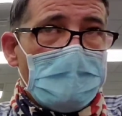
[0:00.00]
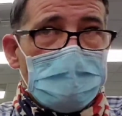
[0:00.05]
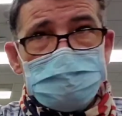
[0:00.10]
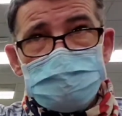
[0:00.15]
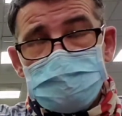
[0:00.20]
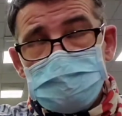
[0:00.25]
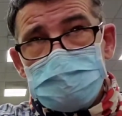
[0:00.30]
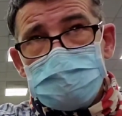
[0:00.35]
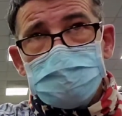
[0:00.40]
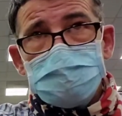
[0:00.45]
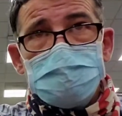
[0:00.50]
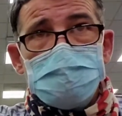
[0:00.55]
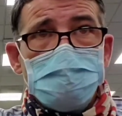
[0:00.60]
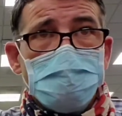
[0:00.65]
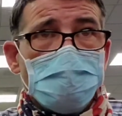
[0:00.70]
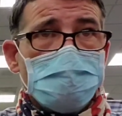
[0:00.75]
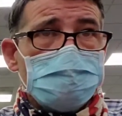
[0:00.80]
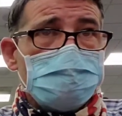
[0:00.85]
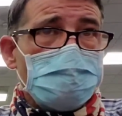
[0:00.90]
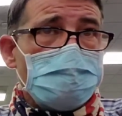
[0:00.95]
If security
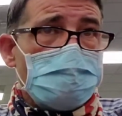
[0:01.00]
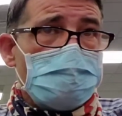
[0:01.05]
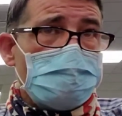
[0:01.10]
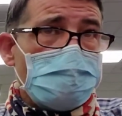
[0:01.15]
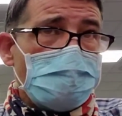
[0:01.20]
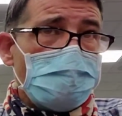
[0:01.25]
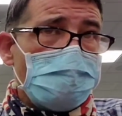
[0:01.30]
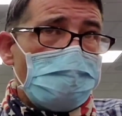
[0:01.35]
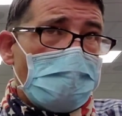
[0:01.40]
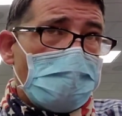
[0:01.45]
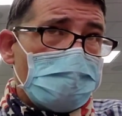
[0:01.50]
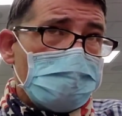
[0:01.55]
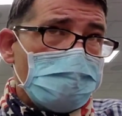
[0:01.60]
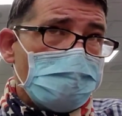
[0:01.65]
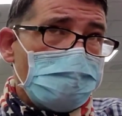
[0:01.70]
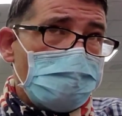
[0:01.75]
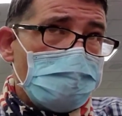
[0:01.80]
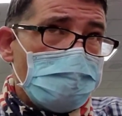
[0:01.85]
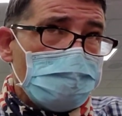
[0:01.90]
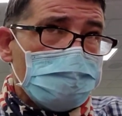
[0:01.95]
won't do anything about
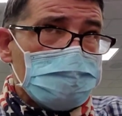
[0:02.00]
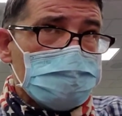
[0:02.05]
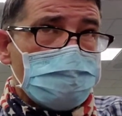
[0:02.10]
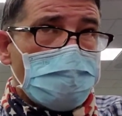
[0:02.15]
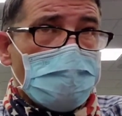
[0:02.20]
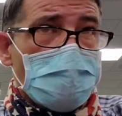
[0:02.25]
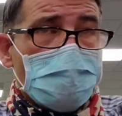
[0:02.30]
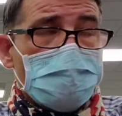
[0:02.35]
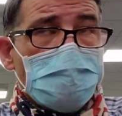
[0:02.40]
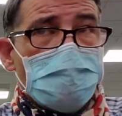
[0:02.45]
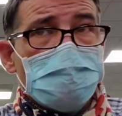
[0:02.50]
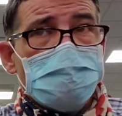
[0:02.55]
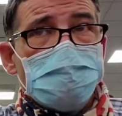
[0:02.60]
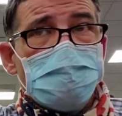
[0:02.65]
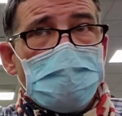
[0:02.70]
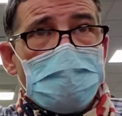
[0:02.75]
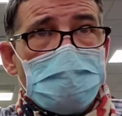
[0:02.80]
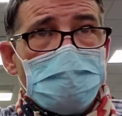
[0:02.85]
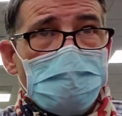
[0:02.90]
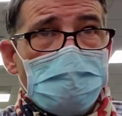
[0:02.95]
your vehicles parking
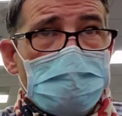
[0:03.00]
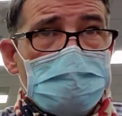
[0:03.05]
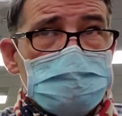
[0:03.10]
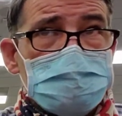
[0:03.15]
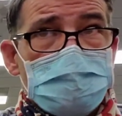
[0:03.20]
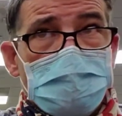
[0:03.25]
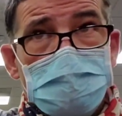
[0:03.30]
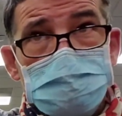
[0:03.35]
in fire lanes,